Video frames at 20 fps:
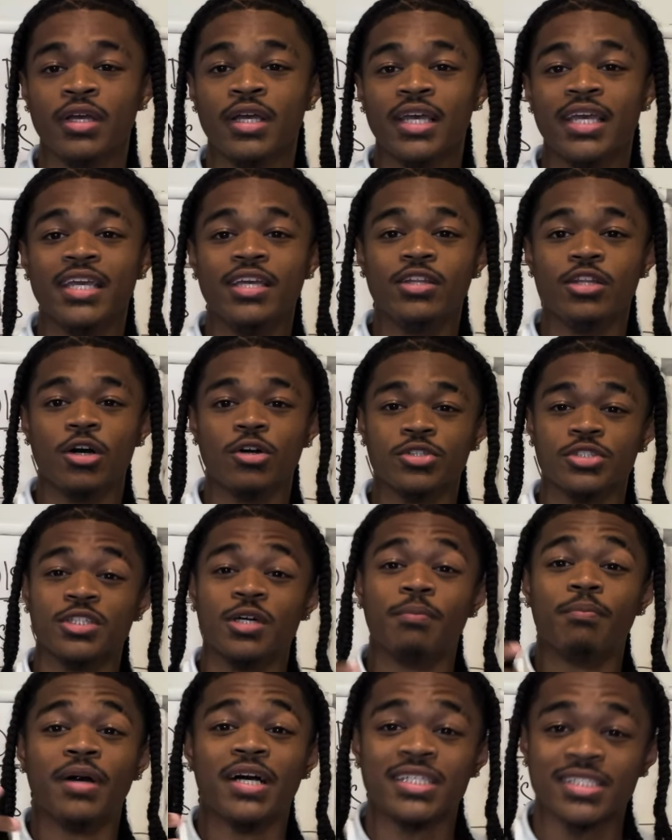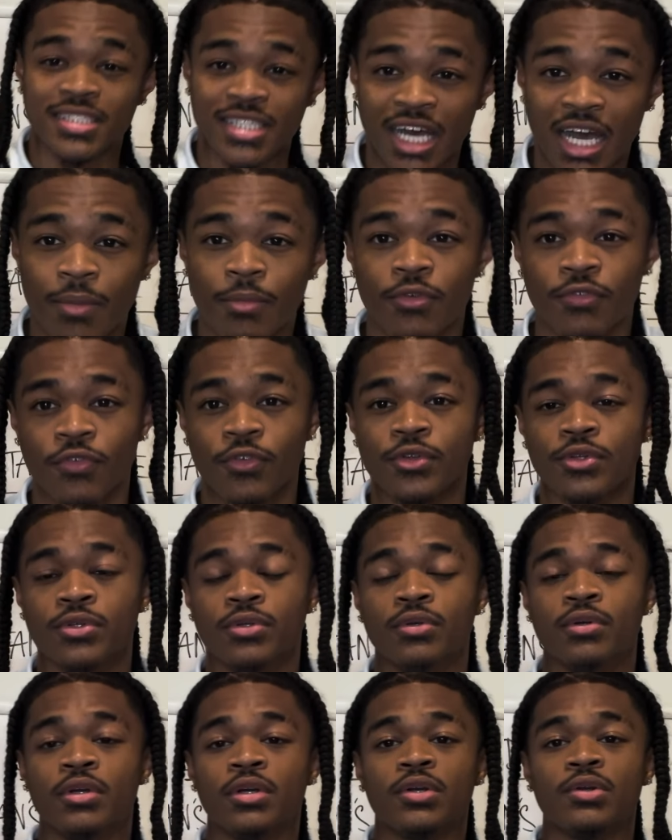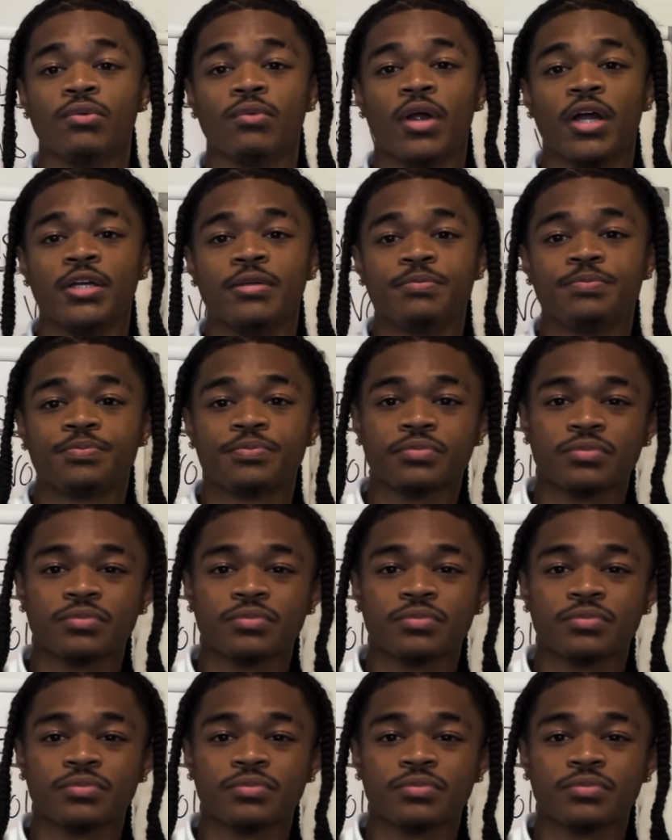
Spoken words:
He knows the best timing for you, right?